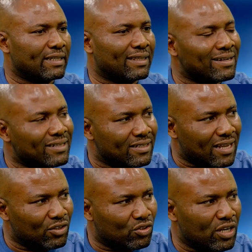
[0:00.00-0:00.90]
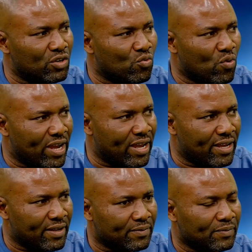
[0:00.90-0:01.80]
that is actually where
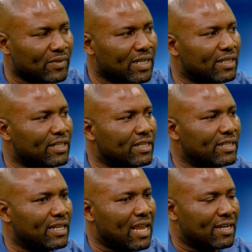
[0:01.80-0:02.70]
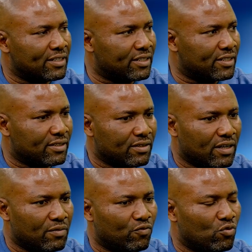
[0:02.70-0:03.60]
the large
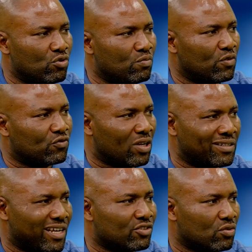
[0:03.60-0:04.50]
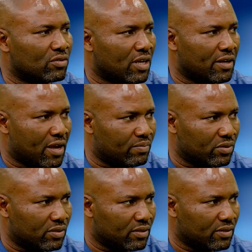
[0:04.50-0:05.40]
volume of transaction can
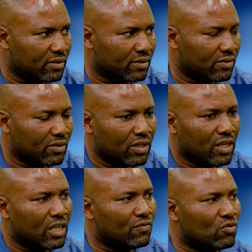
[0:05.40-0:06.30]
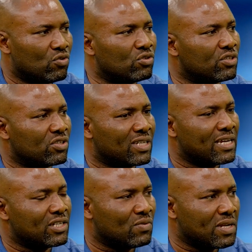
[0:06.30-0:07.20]
happen. If you go to a
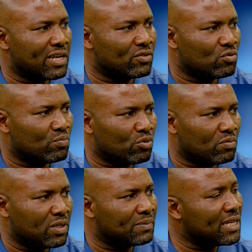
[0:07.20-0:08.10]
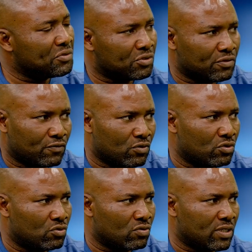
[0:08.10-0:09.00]
society where there is no problem, there is nothing for you
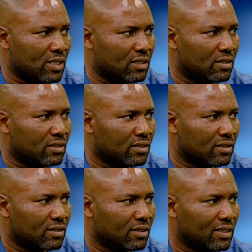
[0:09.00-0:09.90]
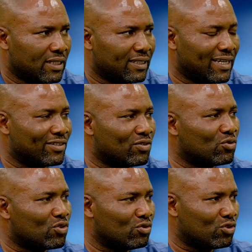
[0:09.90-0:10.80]
to sell. There is no
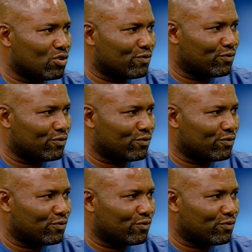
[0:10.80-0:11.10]
solution